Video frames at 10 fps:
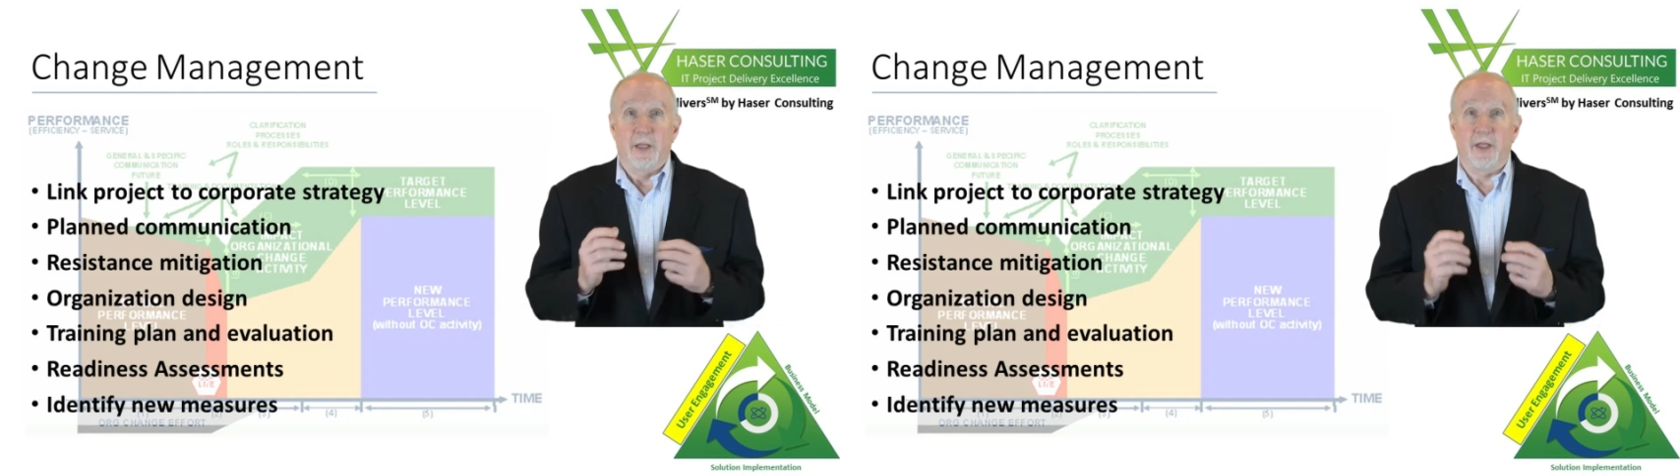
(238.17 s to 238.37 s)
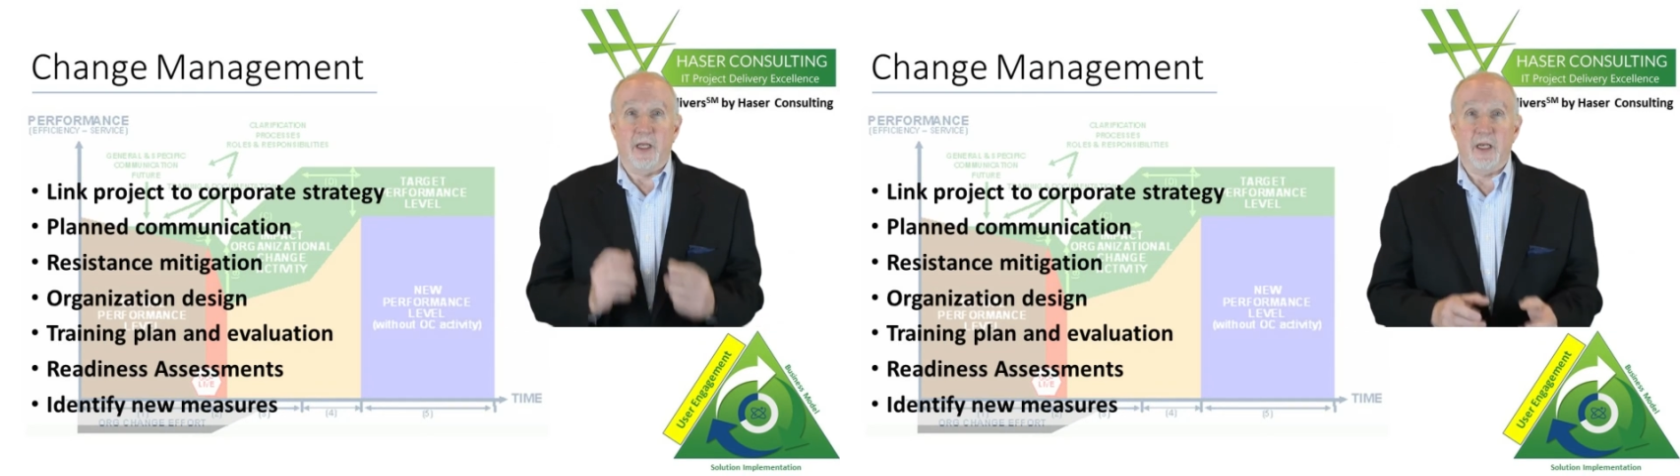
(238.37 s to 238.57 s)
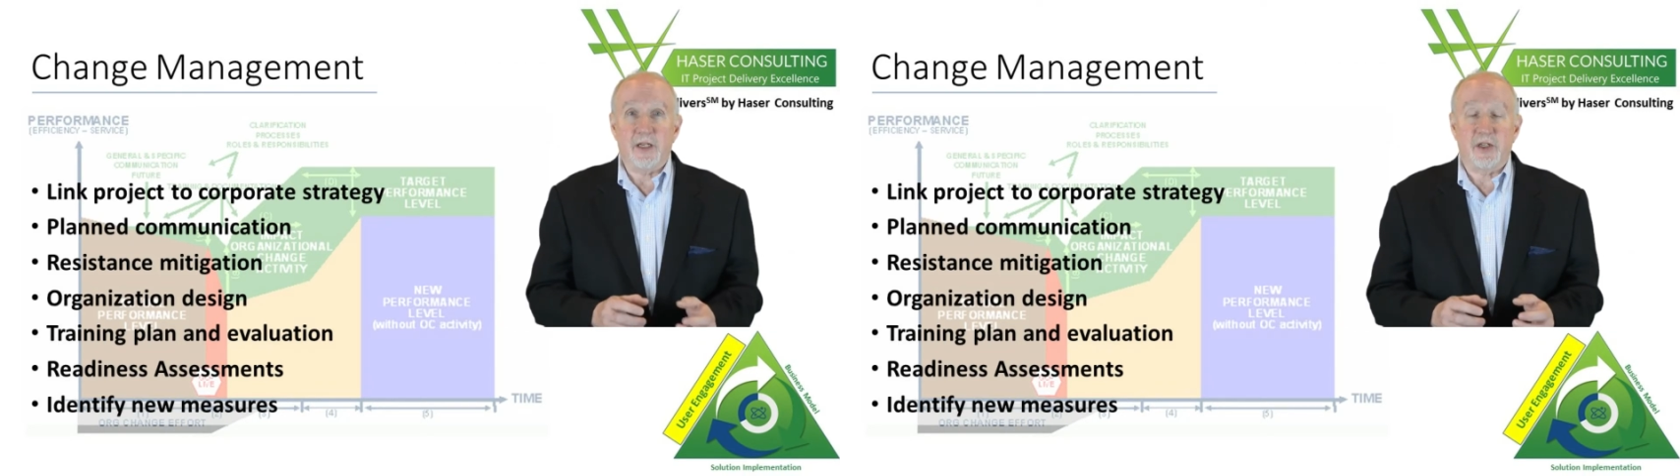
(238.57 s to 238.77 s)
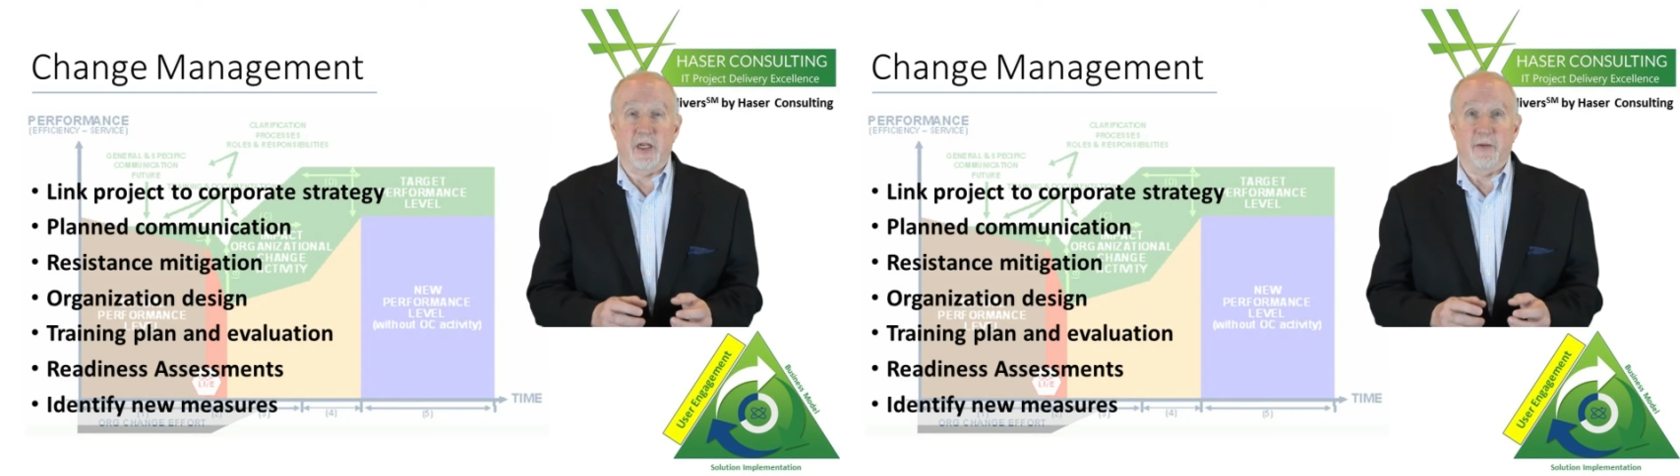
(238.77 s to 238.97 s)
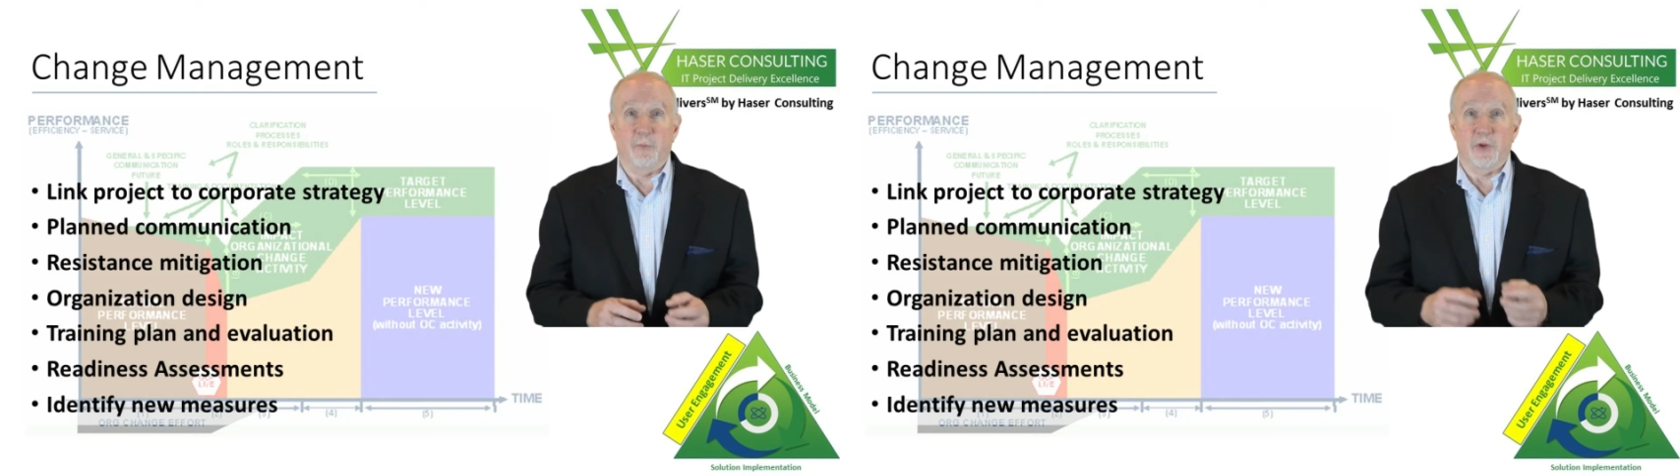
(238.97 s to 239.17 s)
The
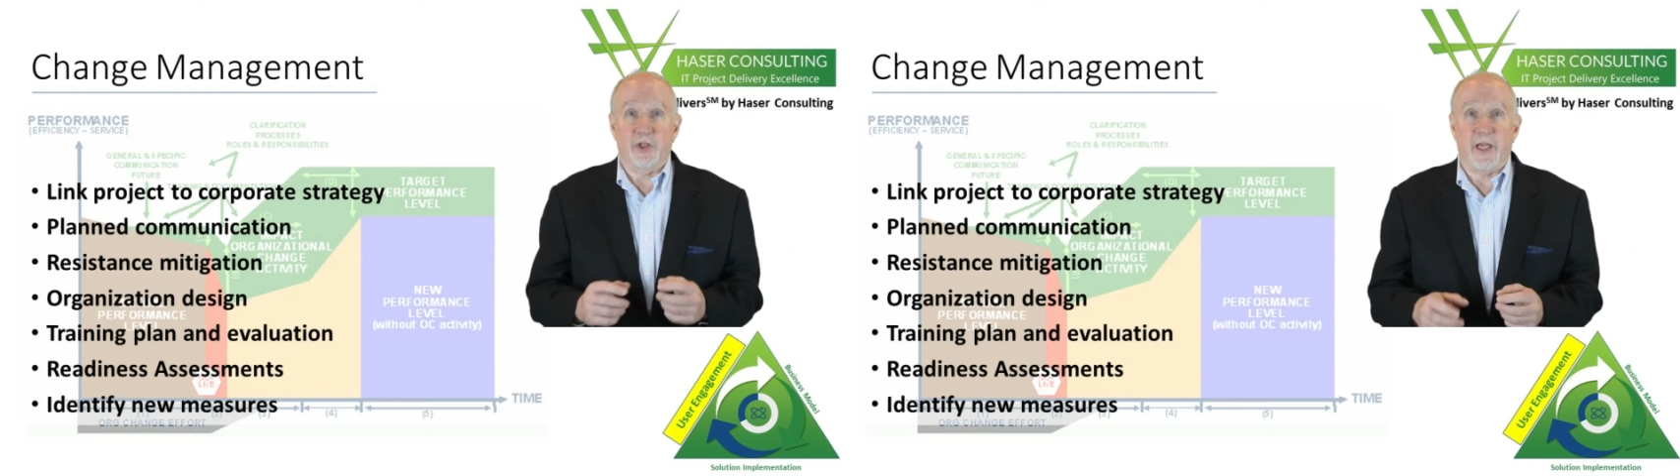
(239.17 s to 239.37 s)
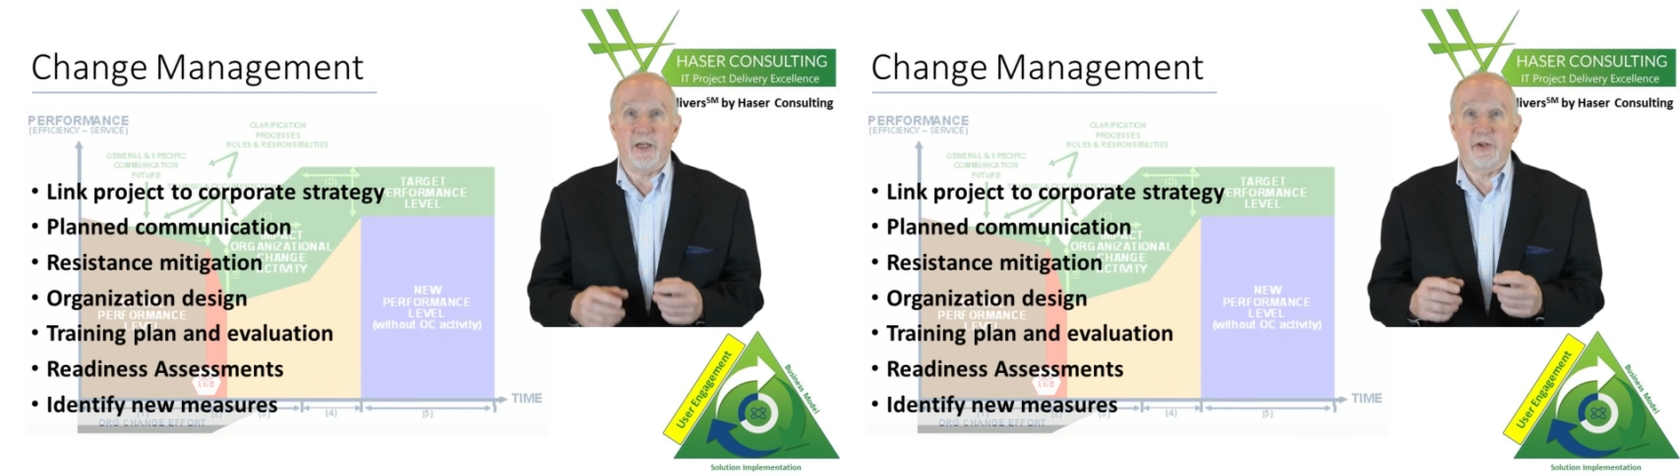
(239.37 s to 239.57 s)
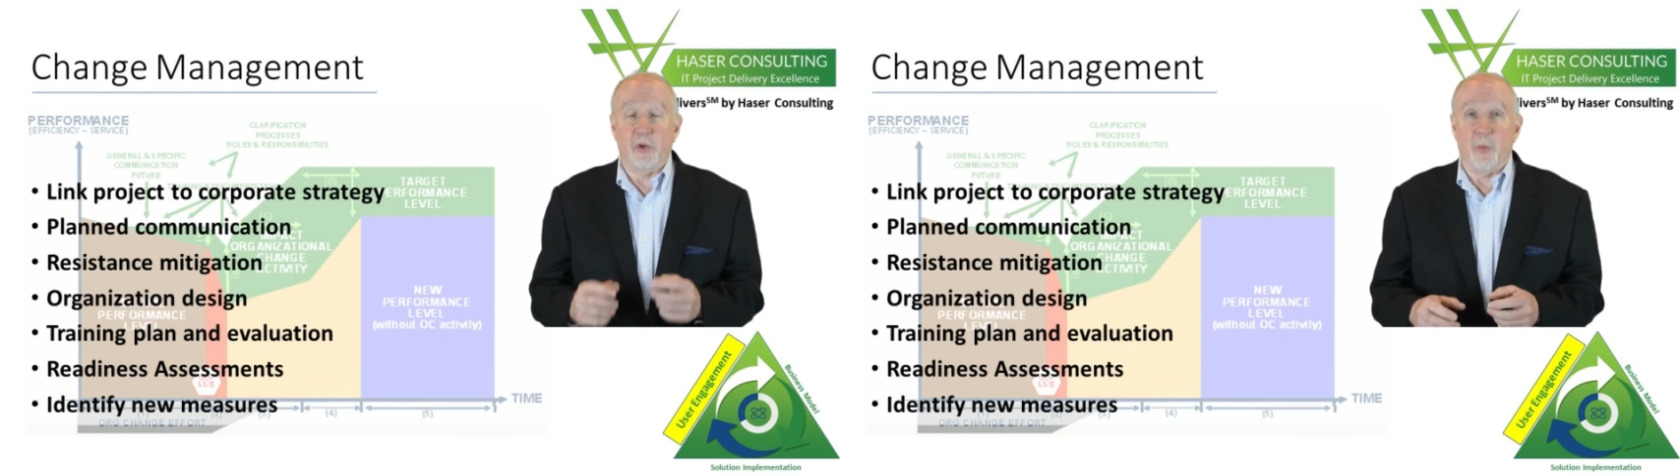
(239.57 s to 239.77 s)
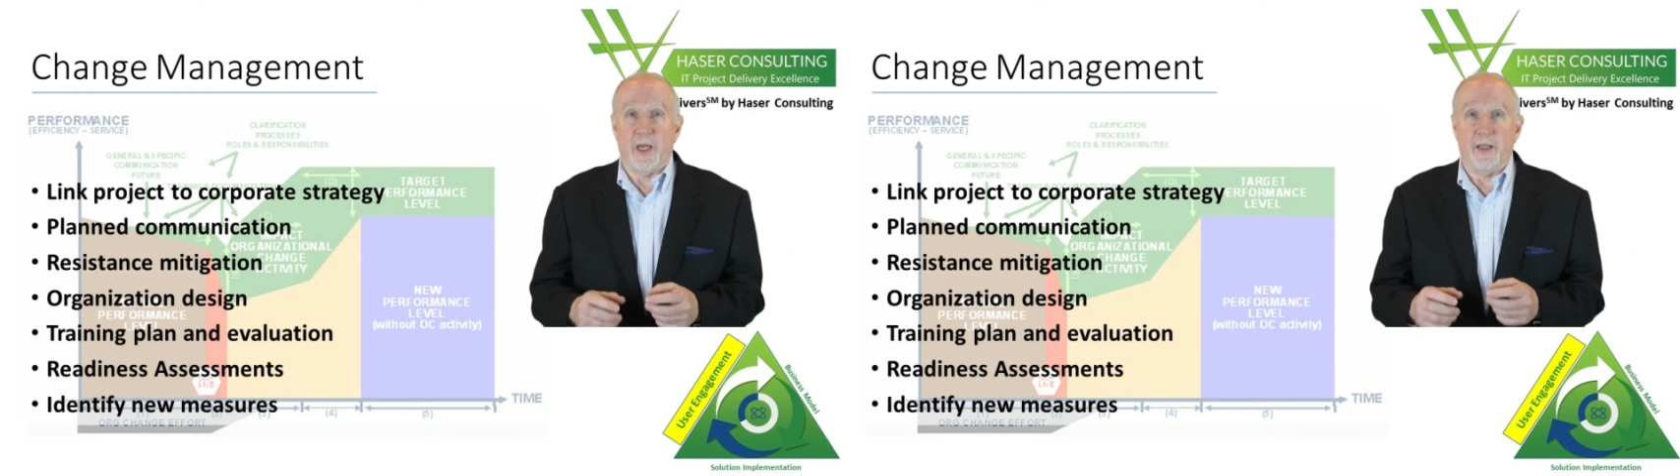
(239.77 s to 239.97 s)
initiative will change the way